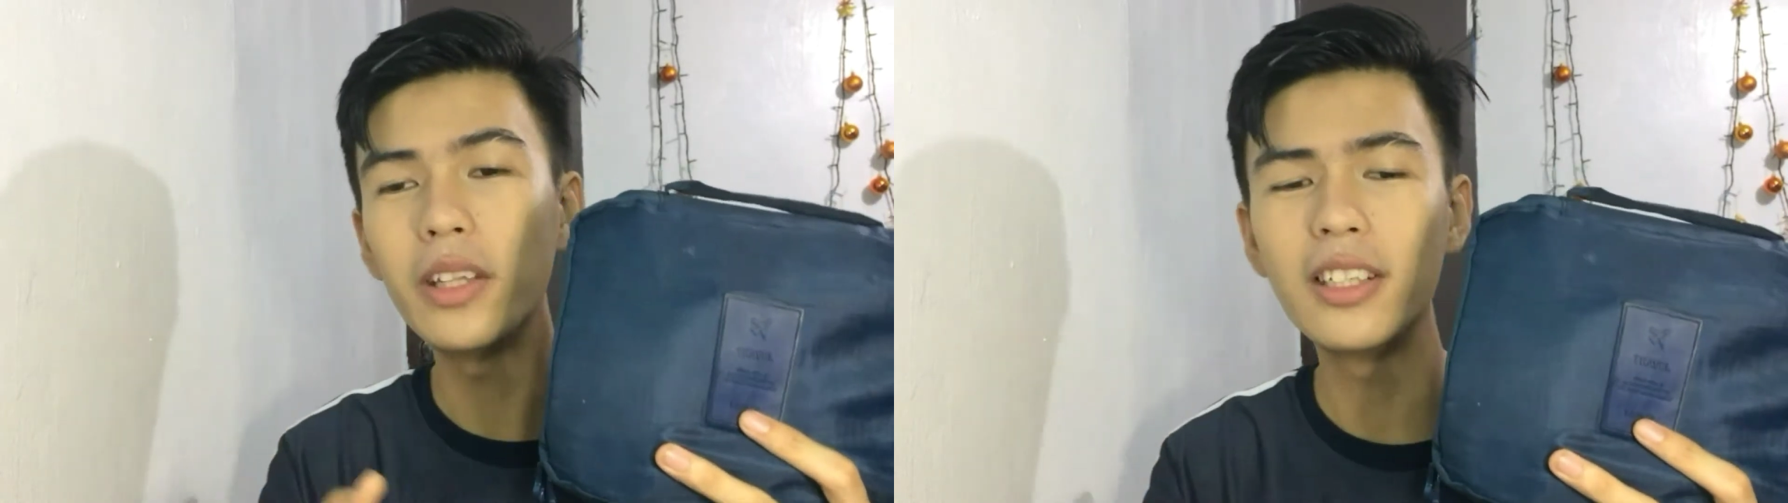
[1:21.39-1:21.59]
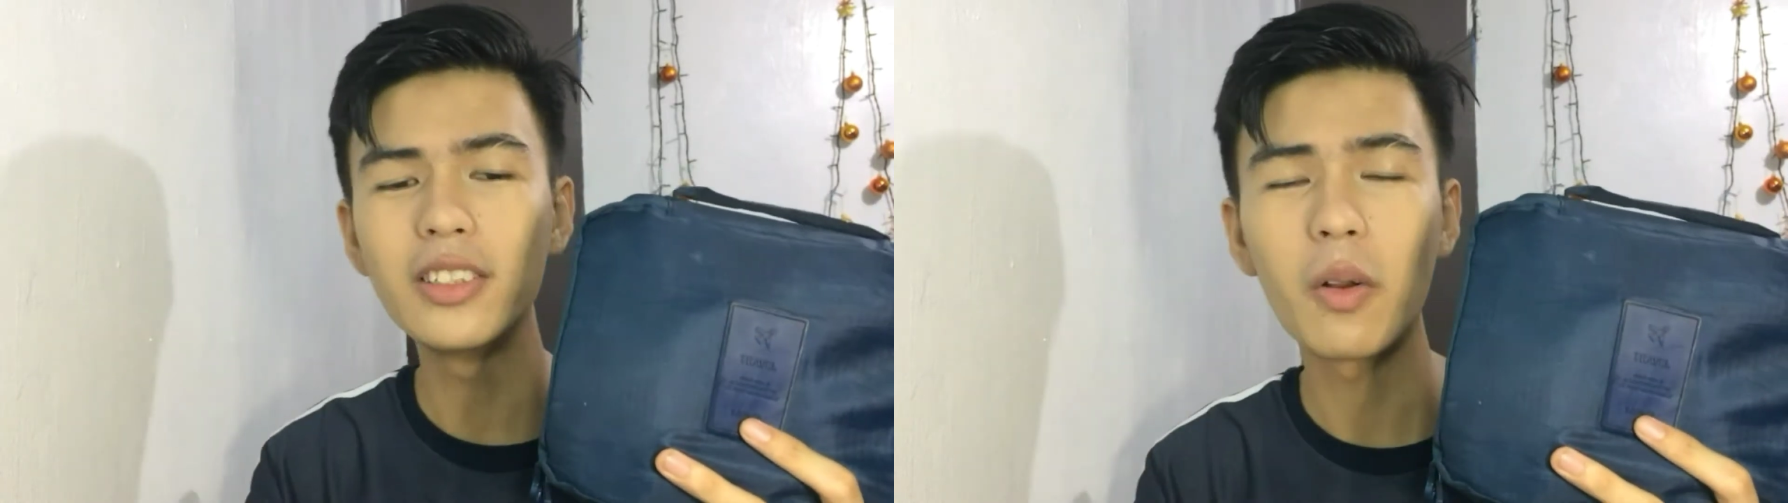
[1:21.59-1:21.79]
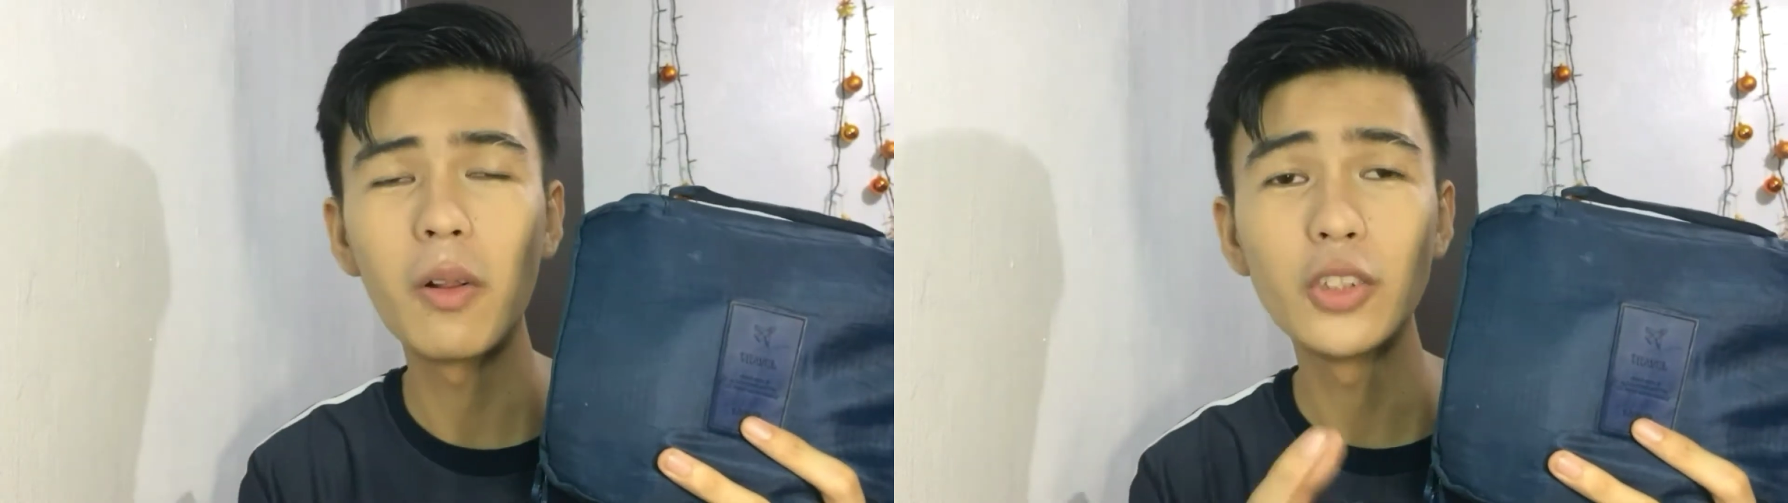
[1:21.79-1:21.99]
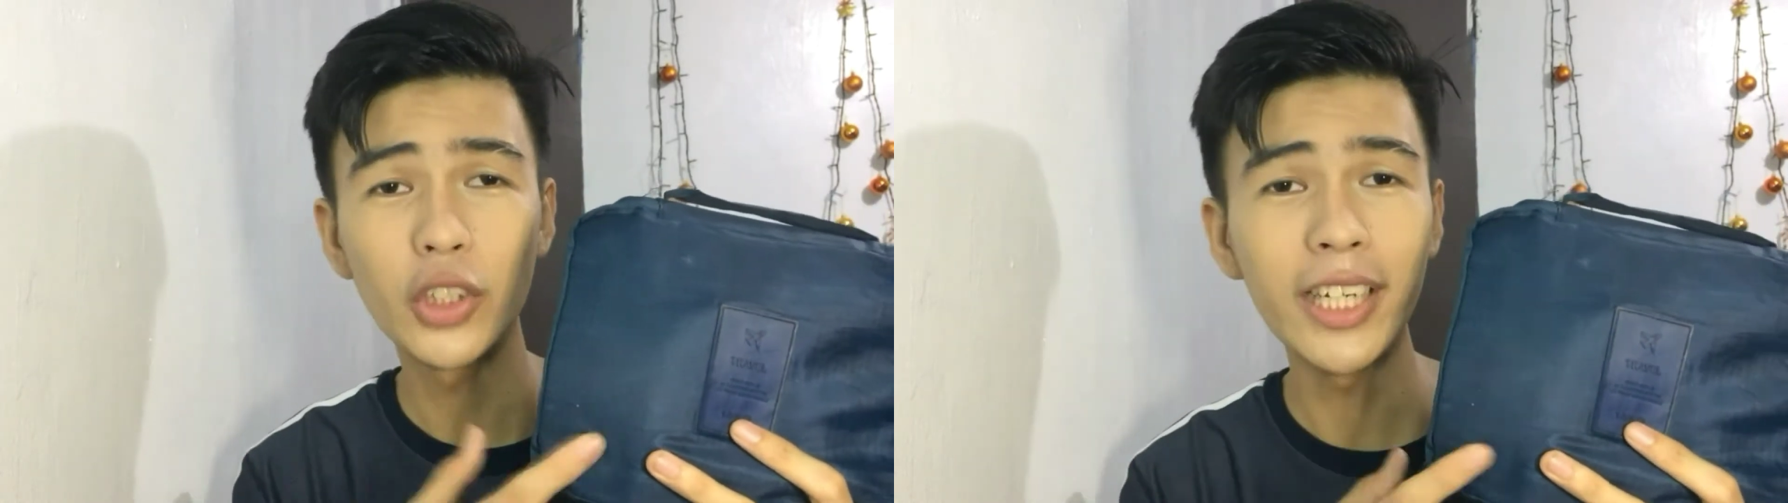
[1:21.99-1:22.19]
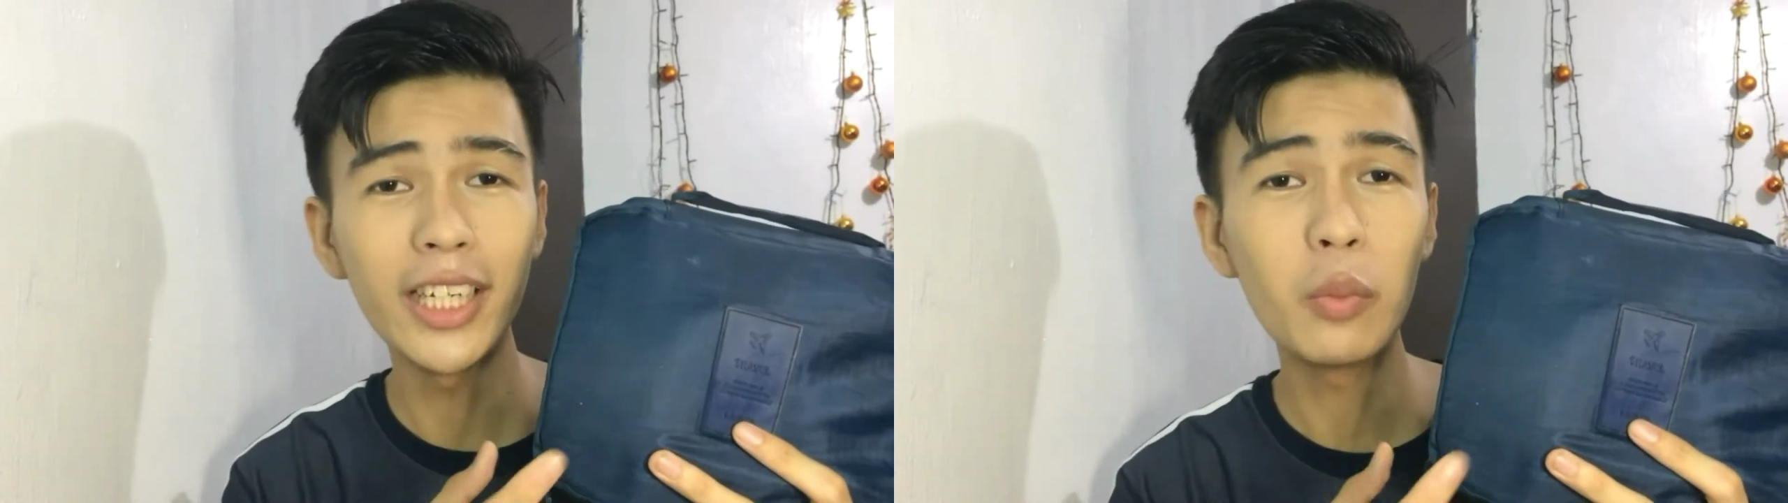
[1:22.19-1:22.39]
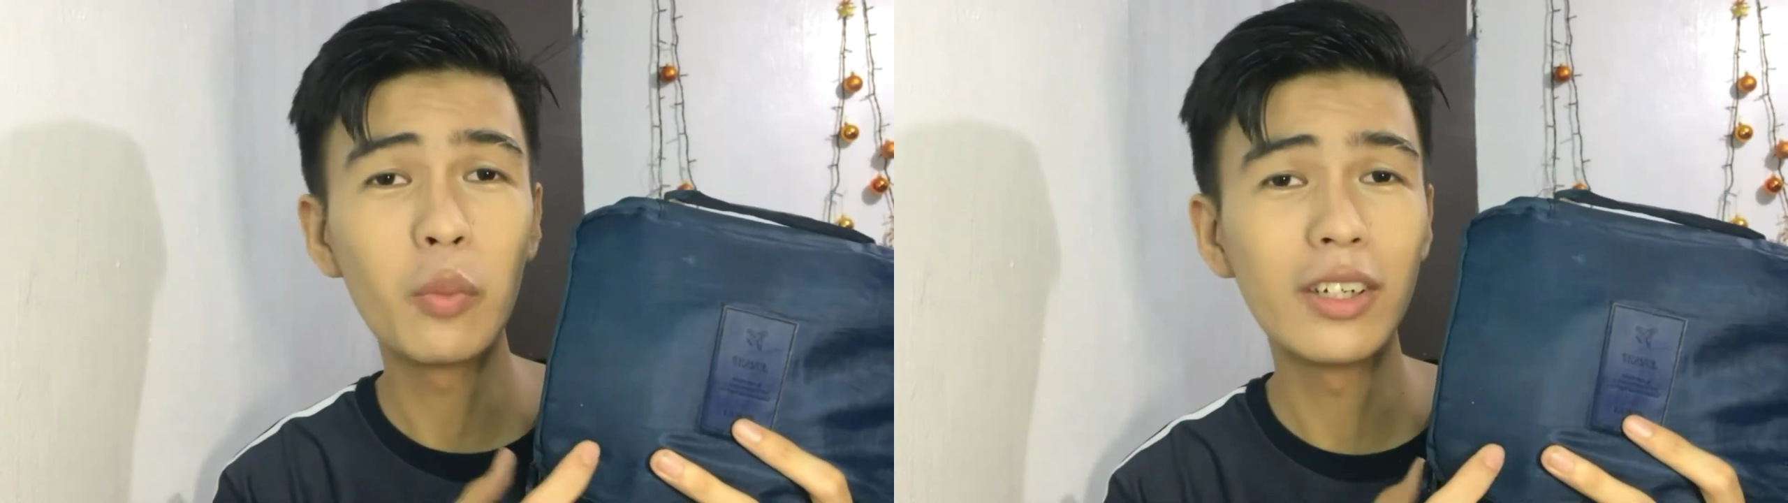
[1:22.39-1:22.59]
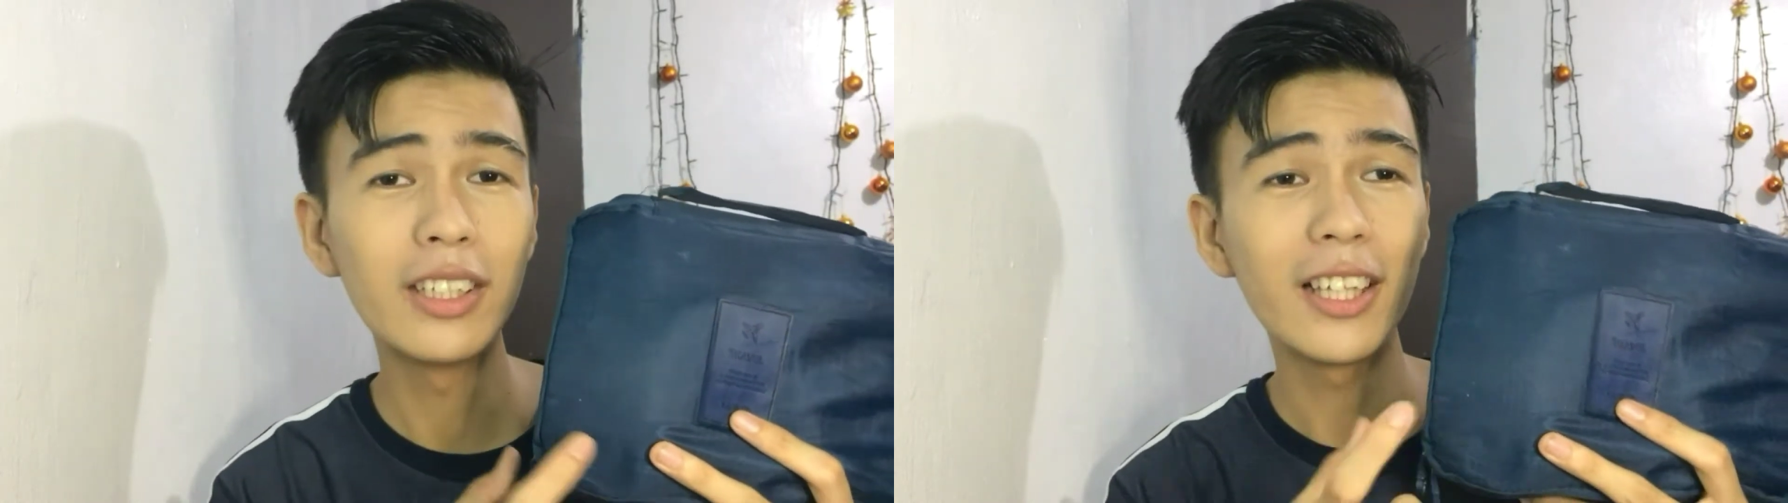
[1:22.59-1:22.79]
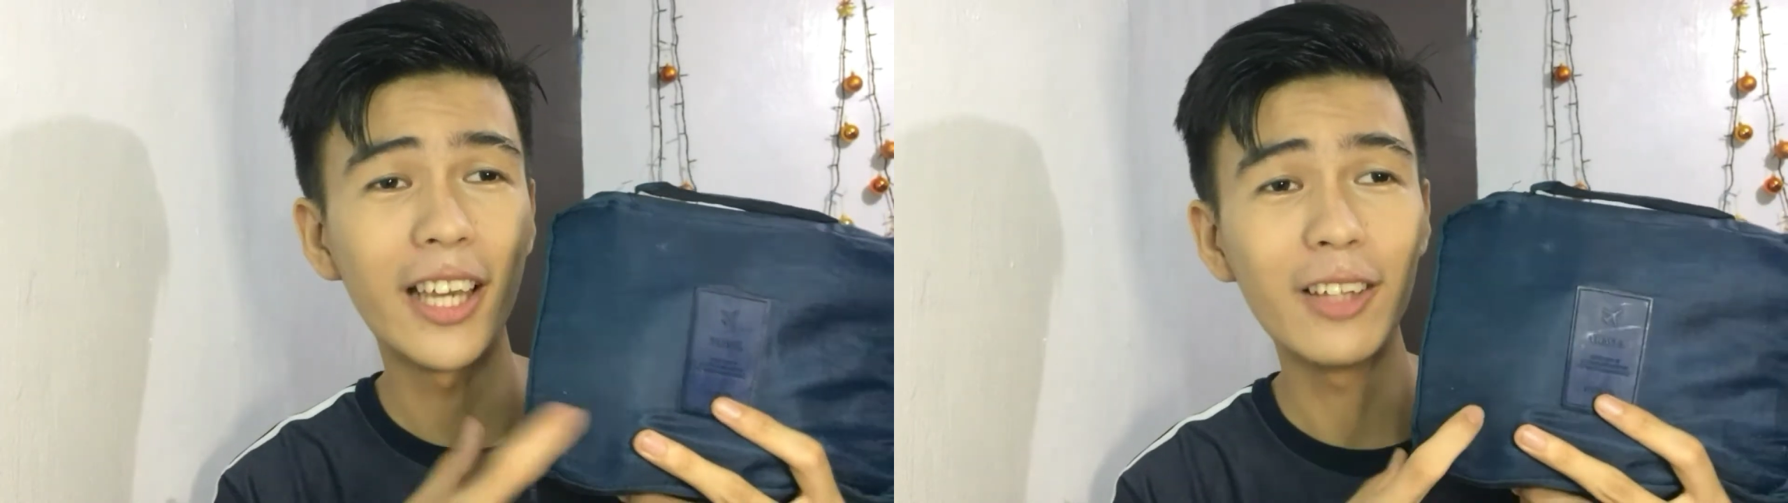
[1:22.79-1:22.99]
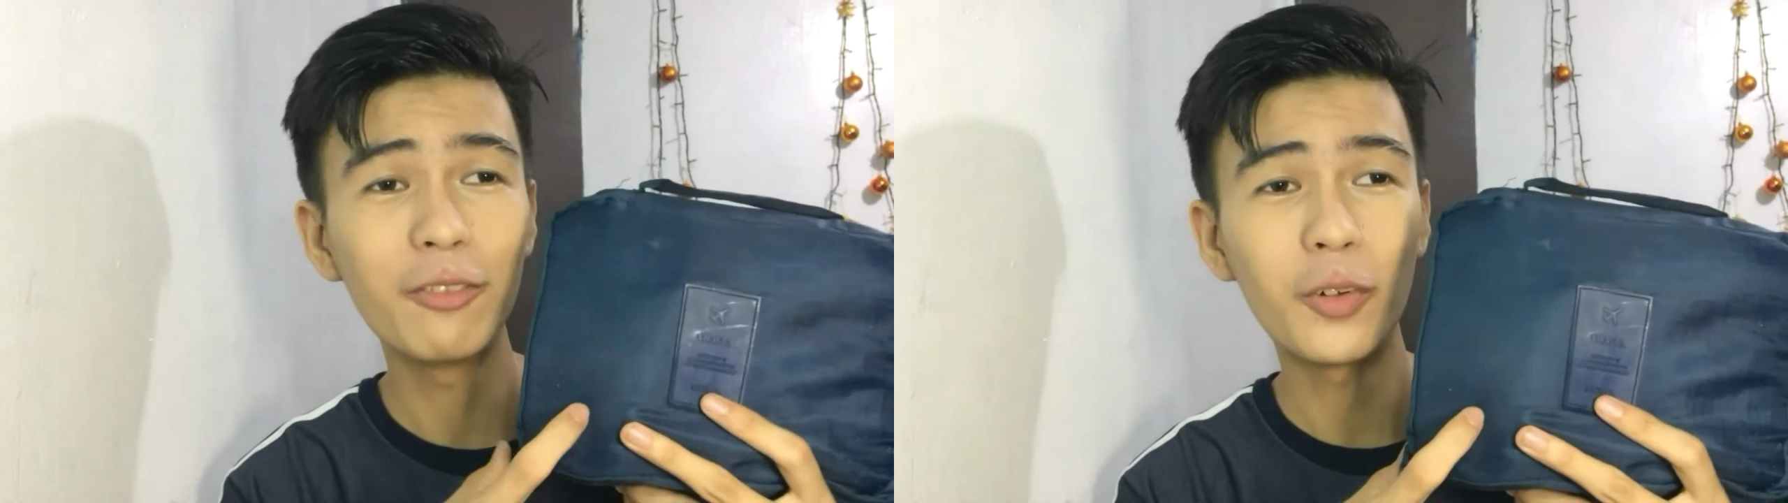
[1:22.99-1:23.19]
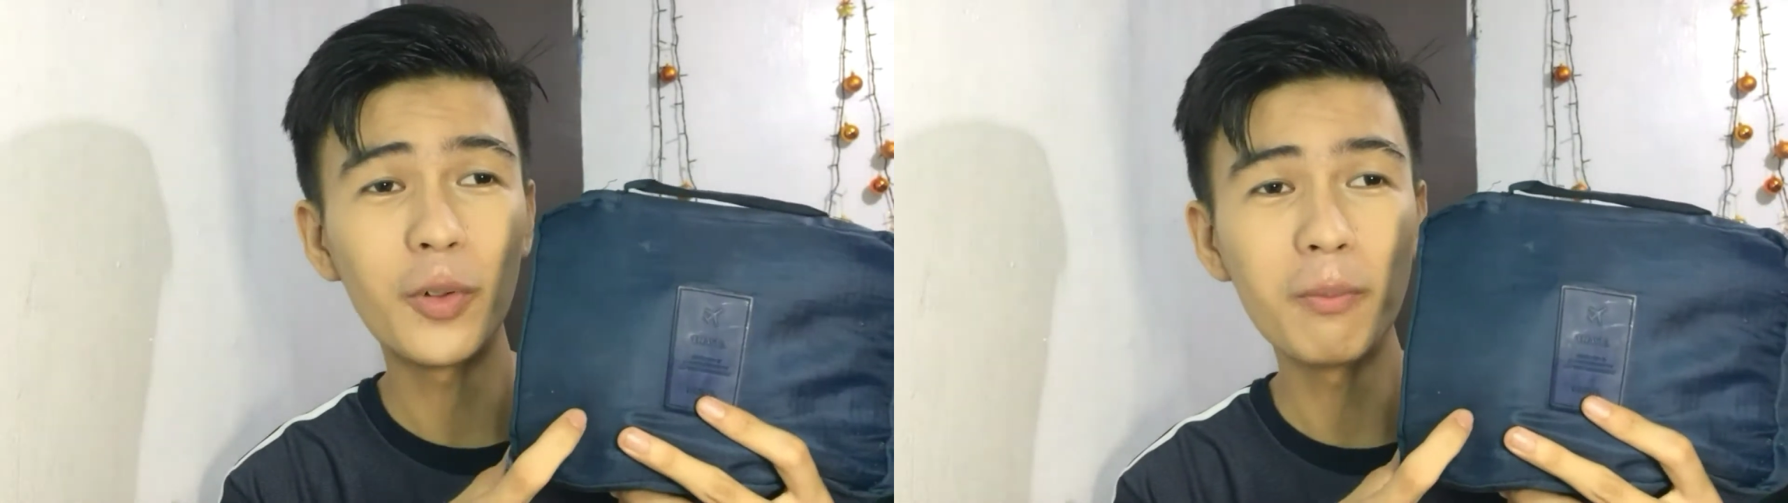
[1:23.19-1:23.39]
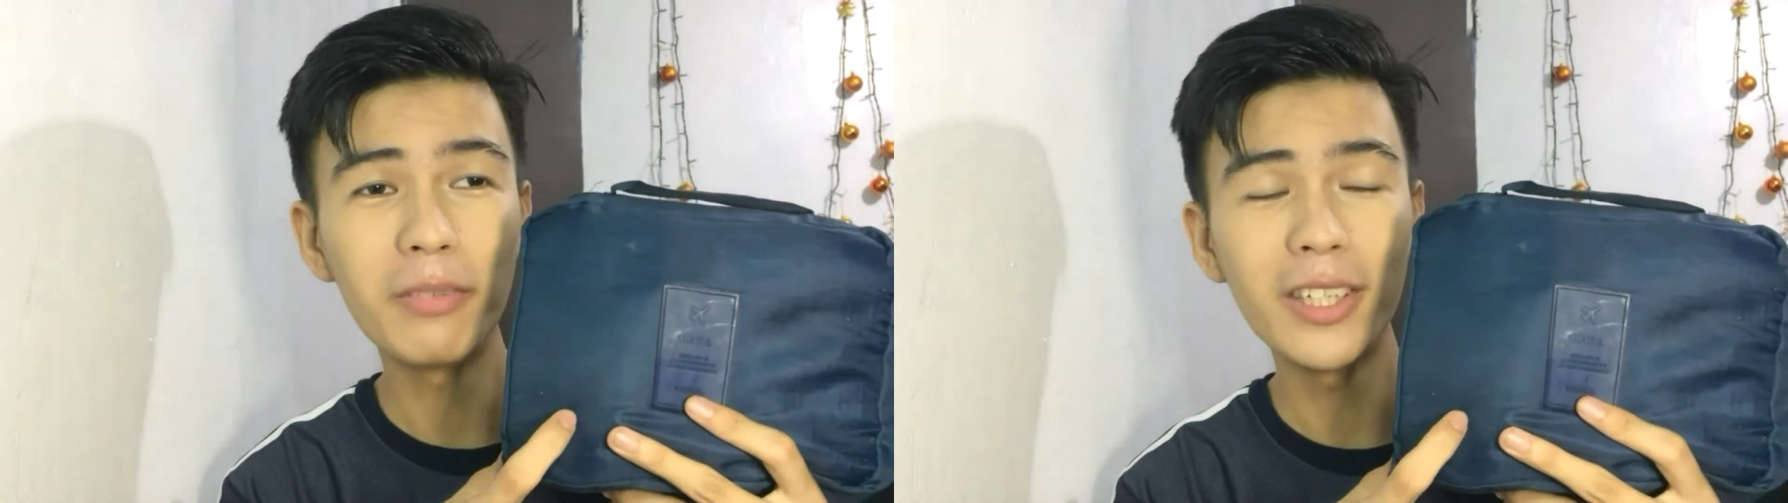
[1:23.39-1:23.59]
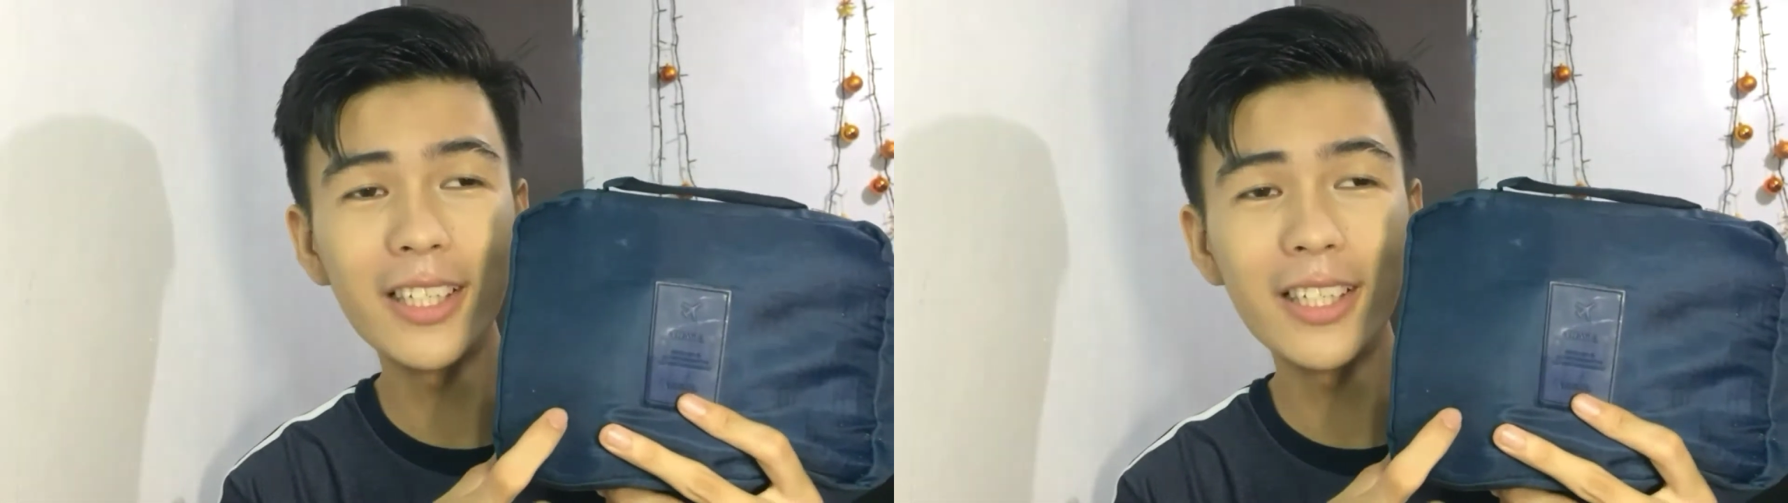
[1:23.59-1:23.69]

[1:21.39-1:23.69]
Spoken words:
So this is called 3-in-1 kit